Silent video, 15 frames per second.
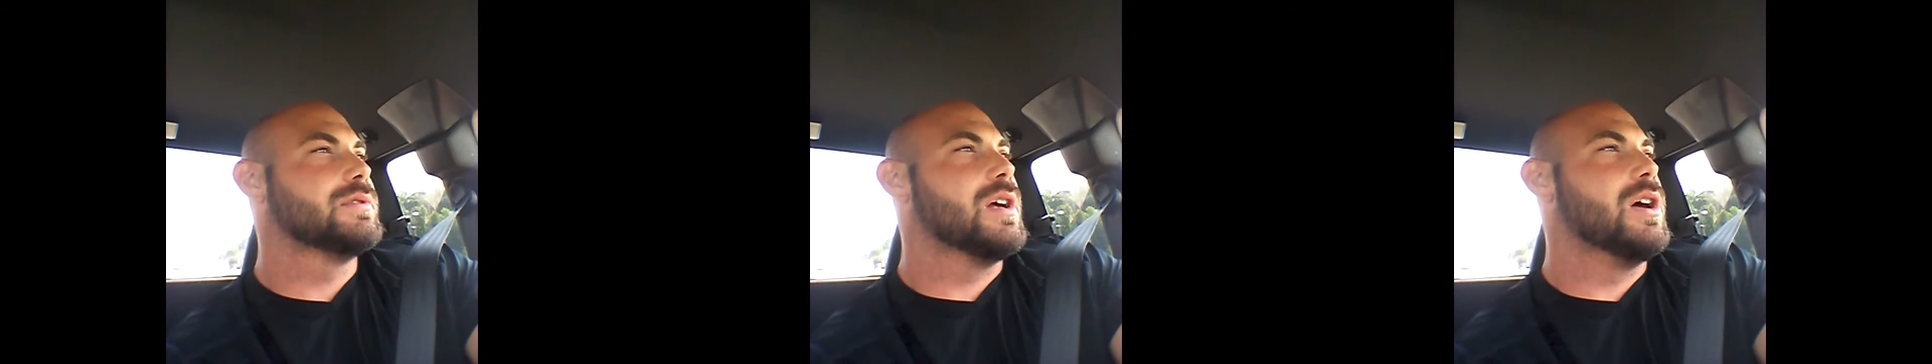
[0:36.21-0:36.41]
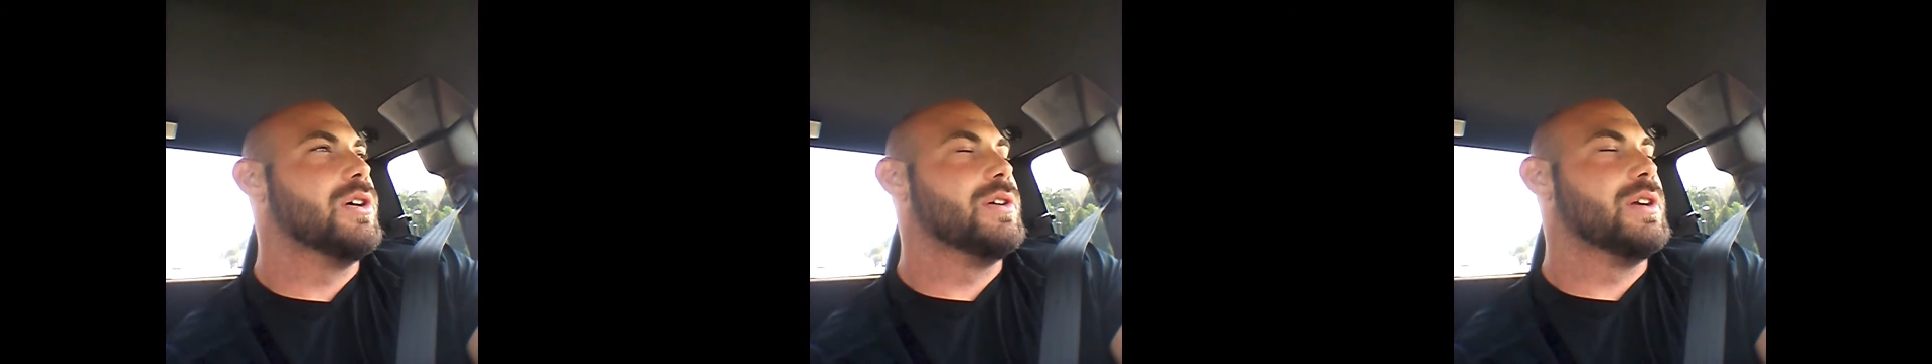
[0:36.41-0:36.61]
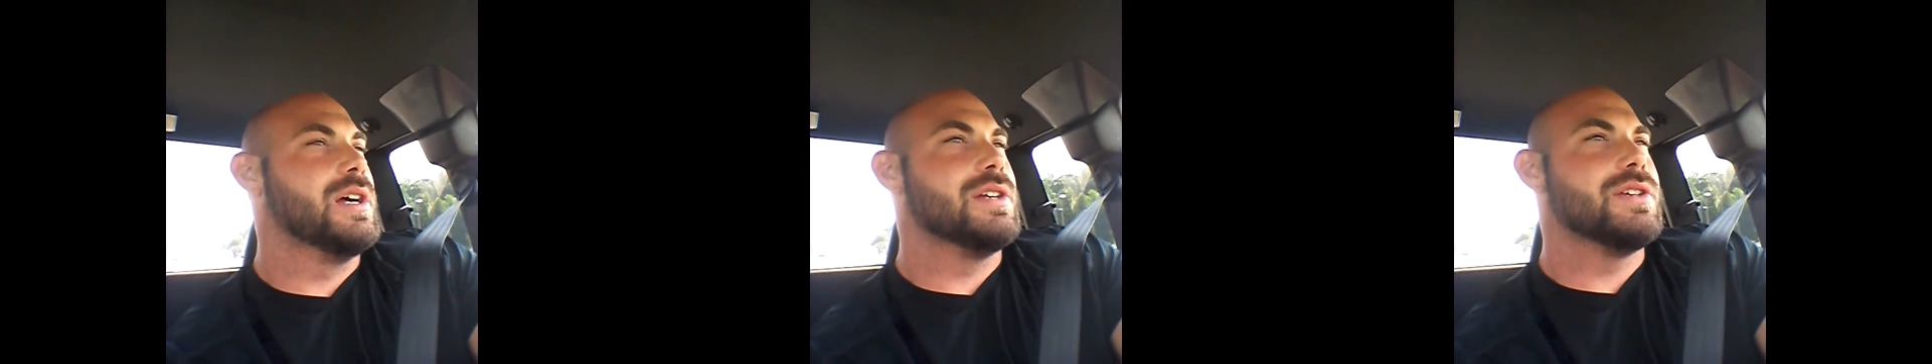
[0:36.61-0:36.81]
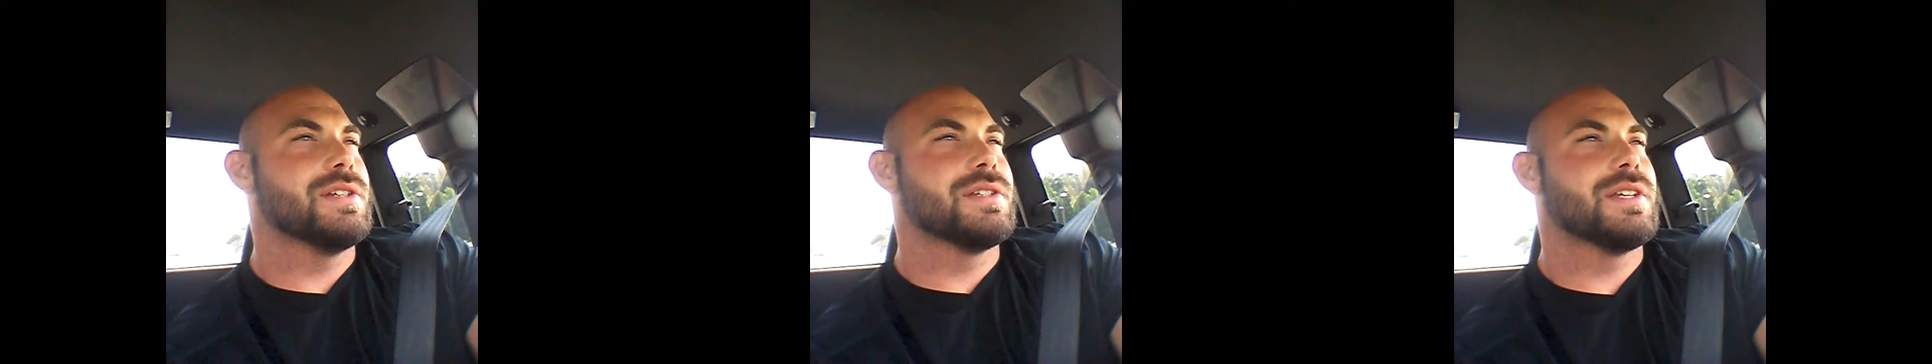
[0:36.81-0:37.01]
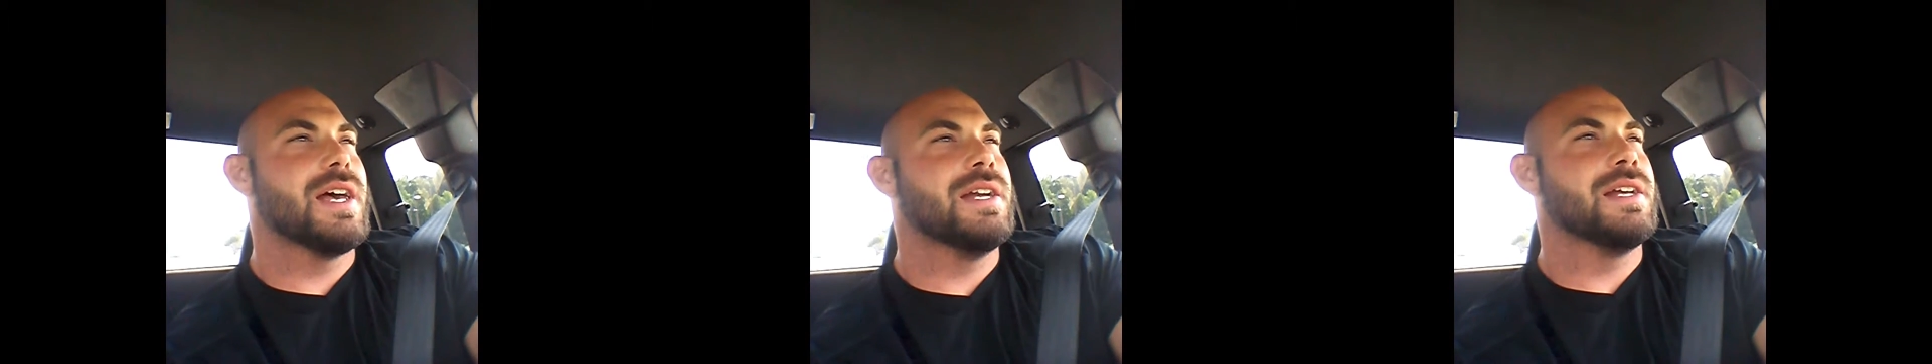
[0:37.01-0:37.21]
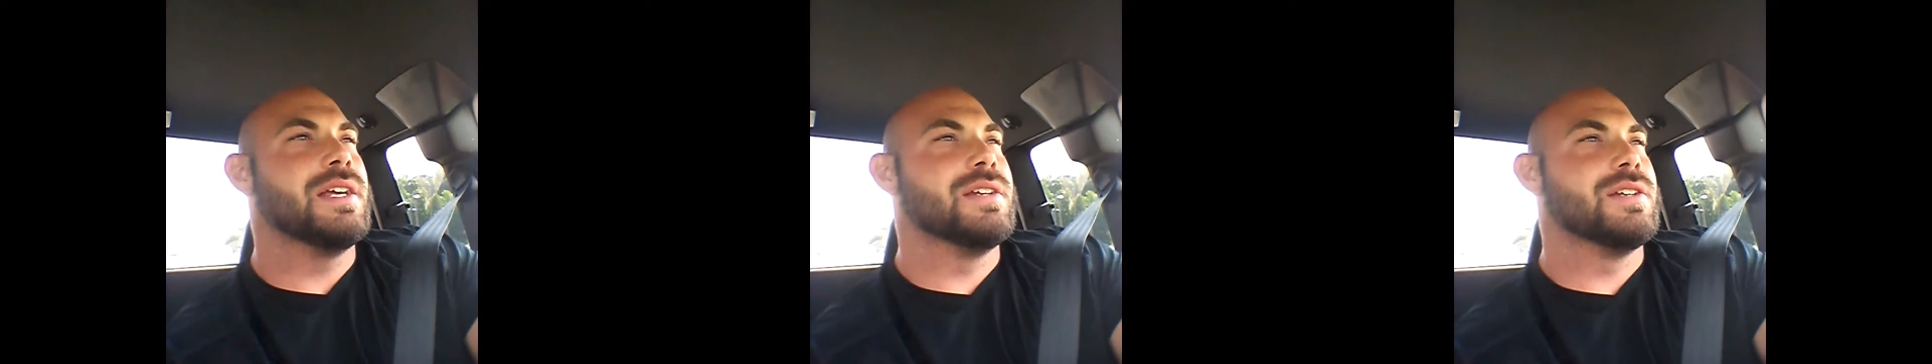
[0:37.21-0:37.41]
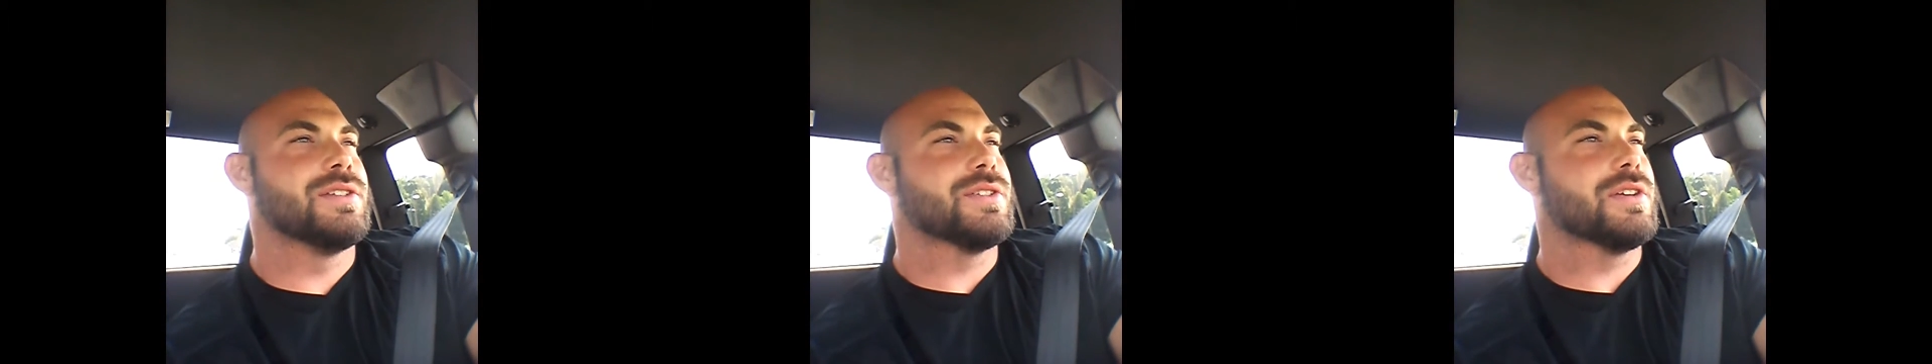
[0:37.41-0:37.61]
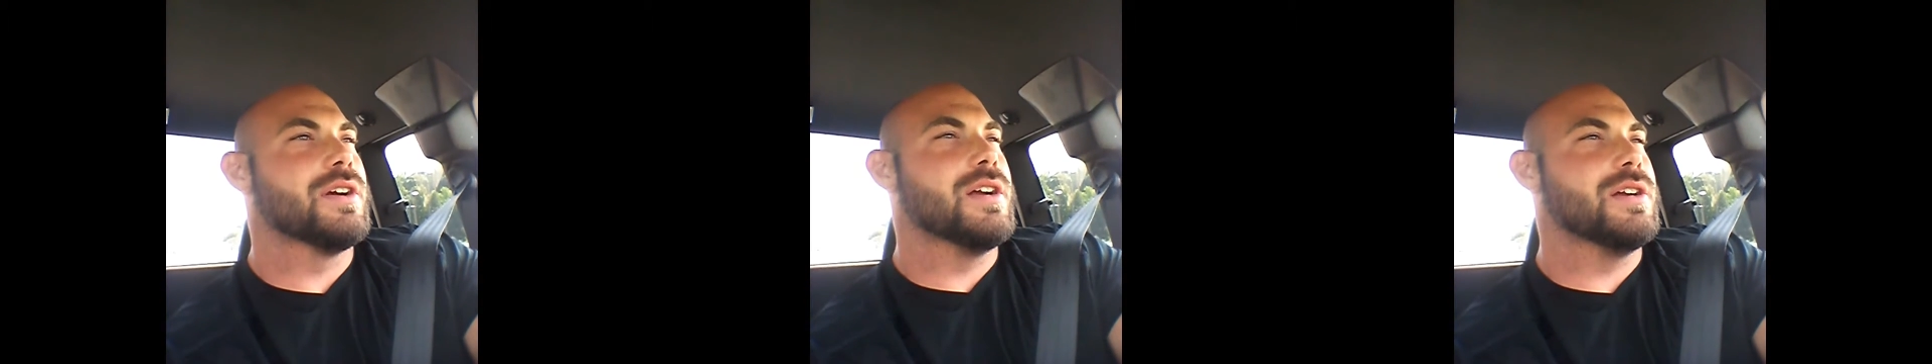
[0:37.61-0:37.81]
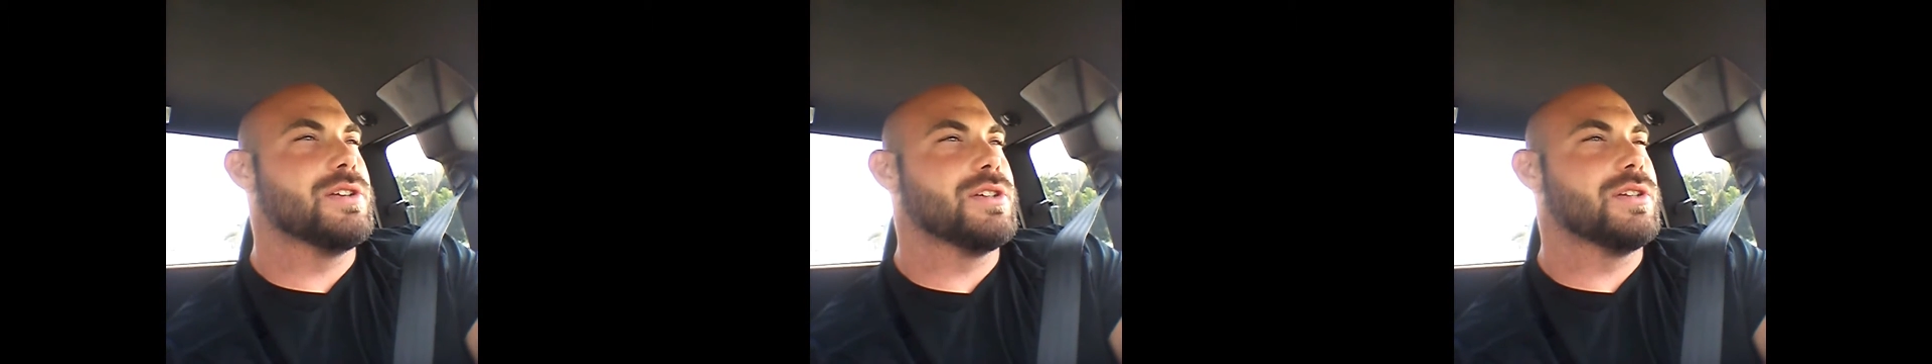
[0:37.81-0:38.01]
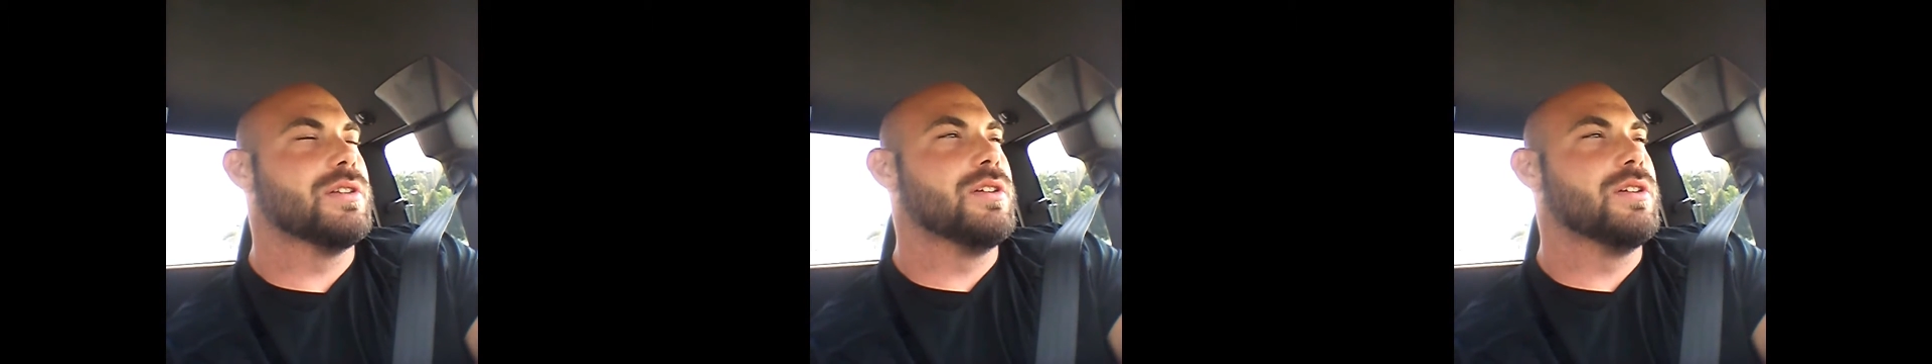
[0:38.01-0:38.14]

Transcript: On just kind of getting discouraged